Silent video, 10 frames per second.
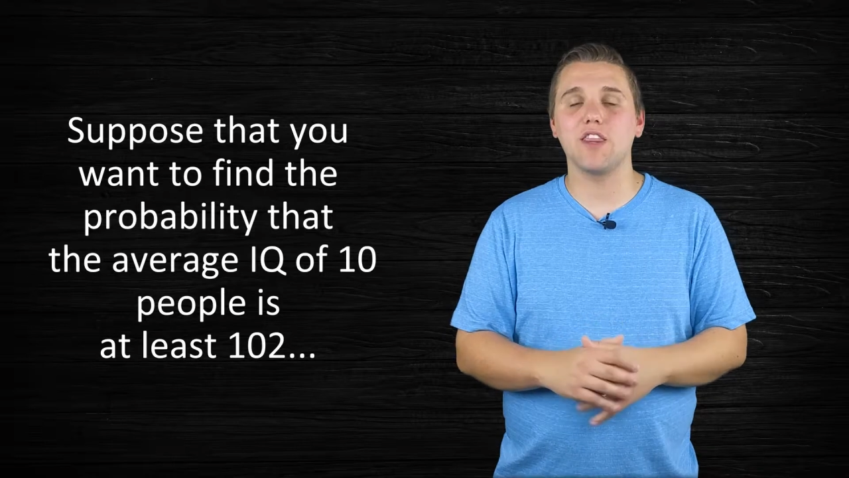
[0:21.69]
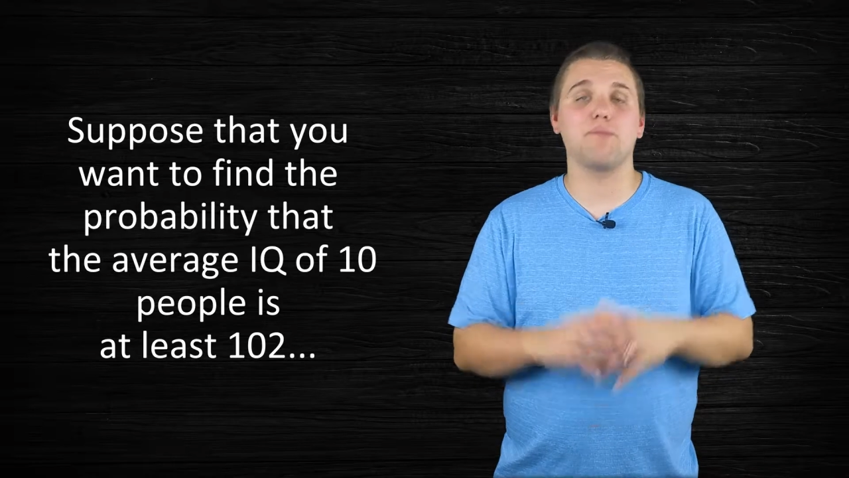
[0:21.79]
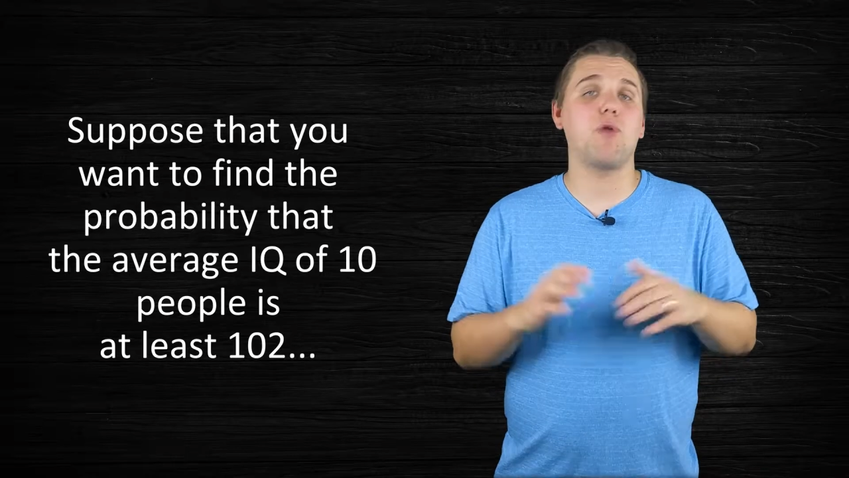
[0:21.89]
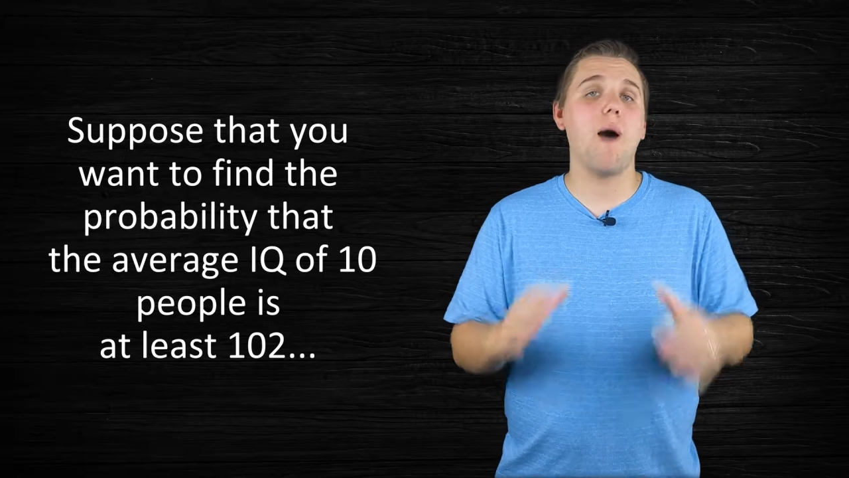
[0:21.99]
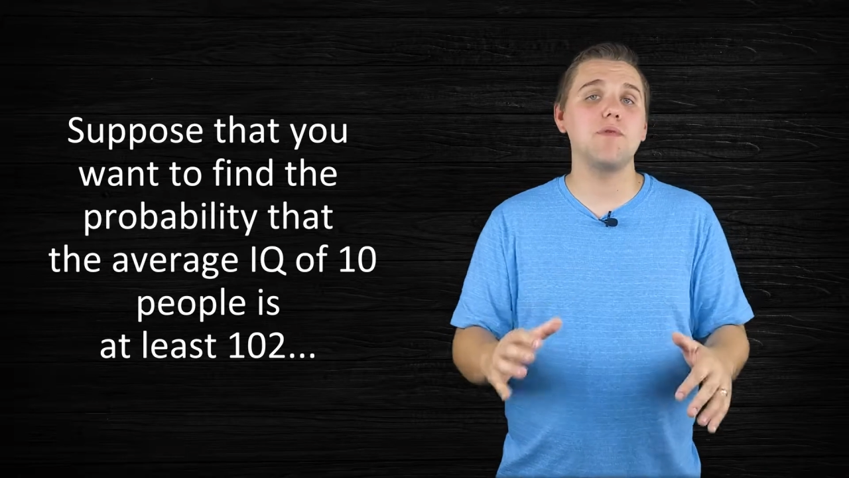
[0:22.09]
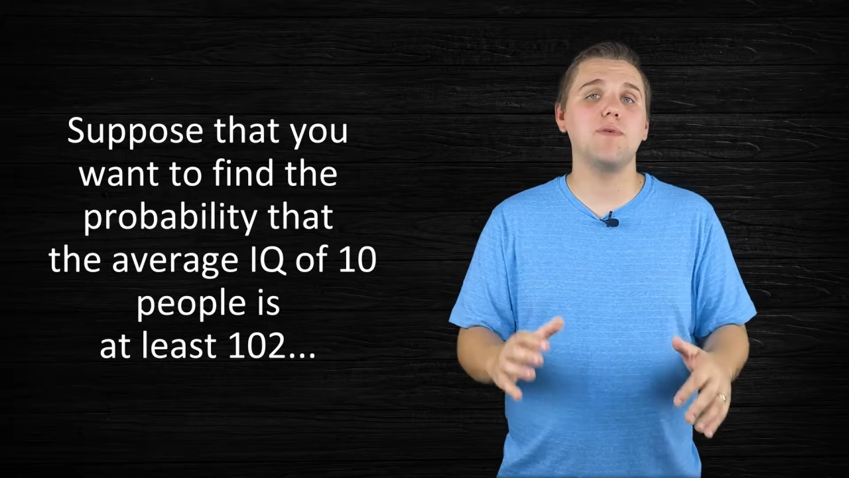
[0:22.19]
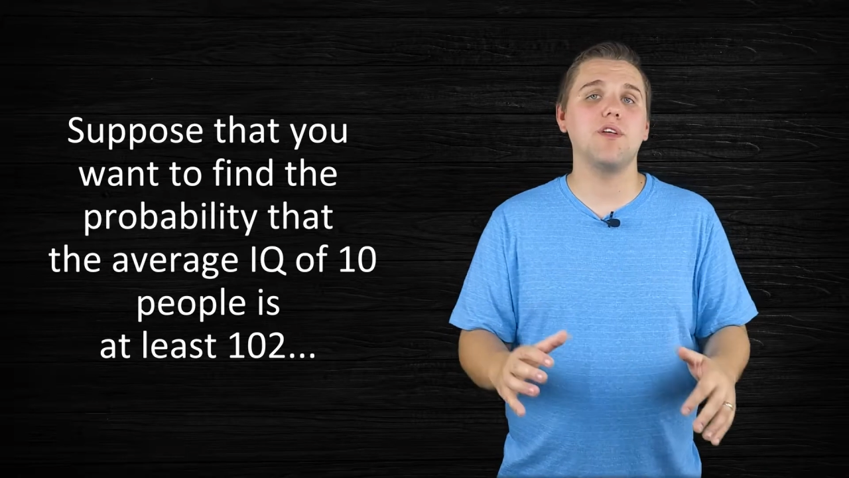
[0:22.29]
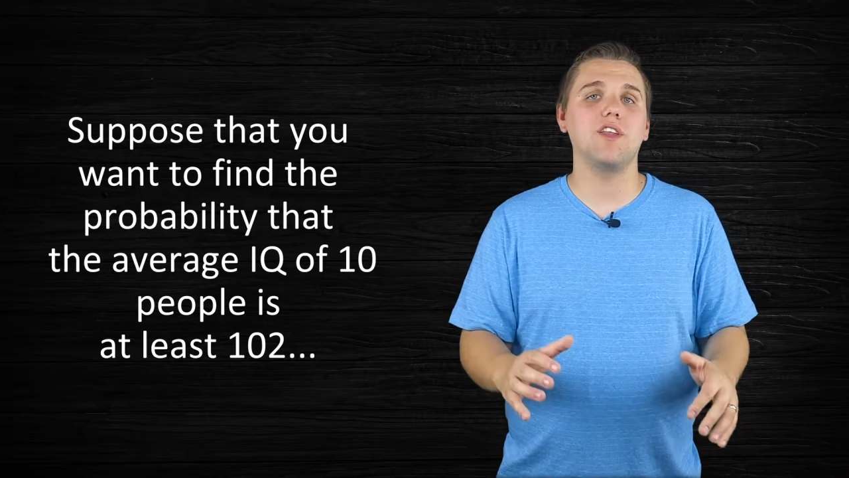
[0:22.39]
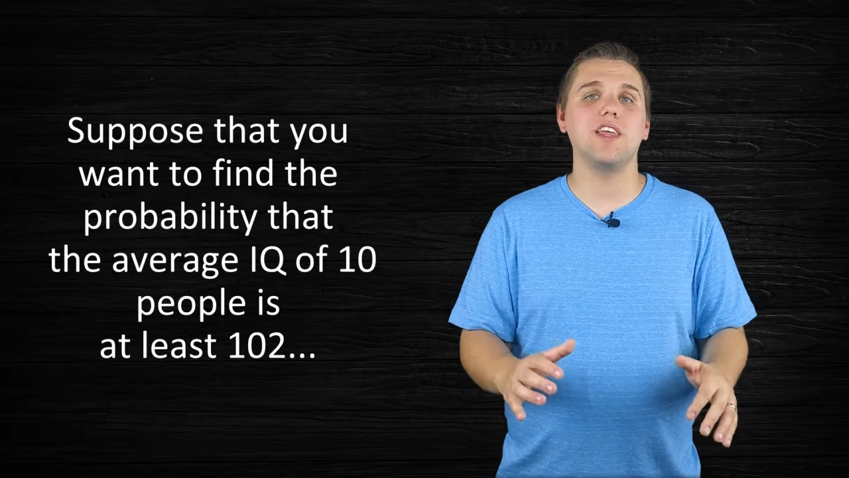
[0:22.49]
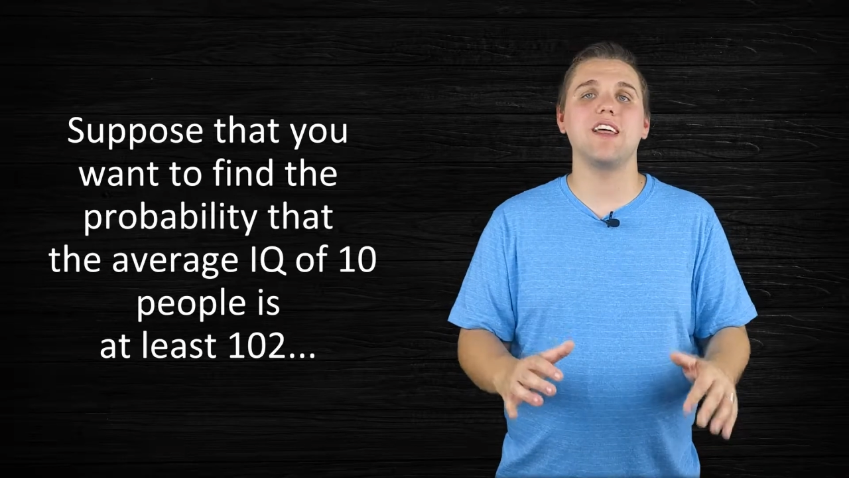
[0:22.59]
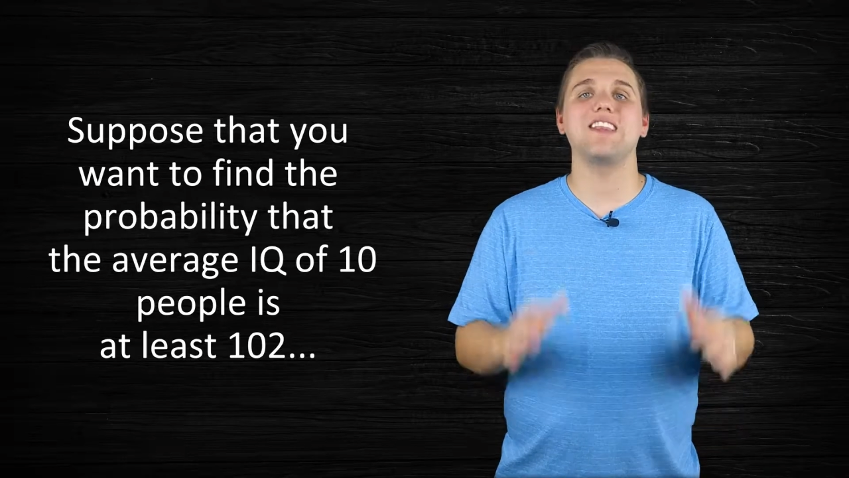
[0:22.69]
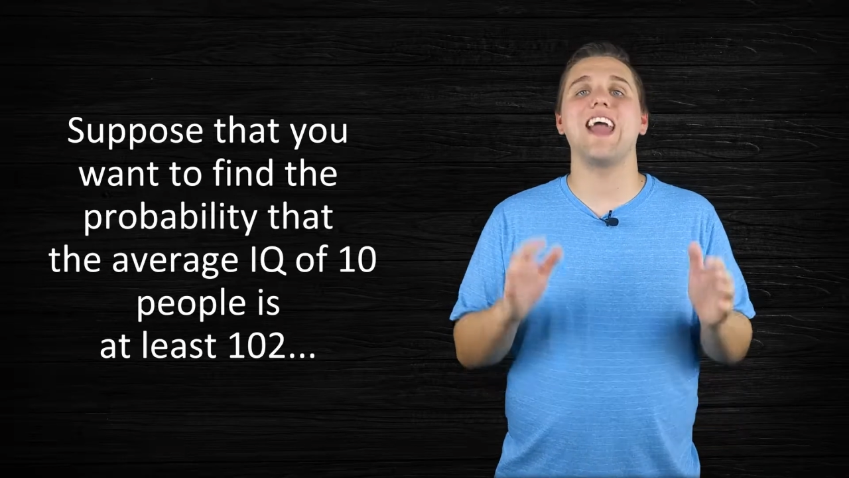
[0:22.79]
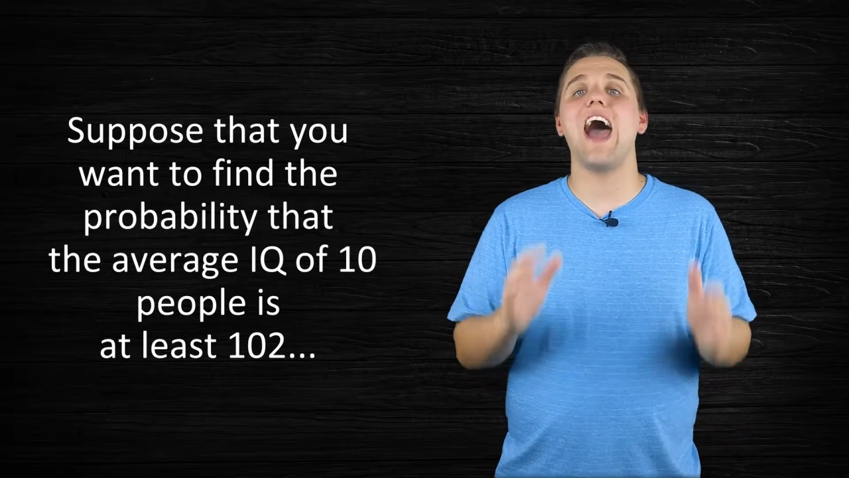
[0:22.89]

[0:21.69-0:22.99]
the probability that the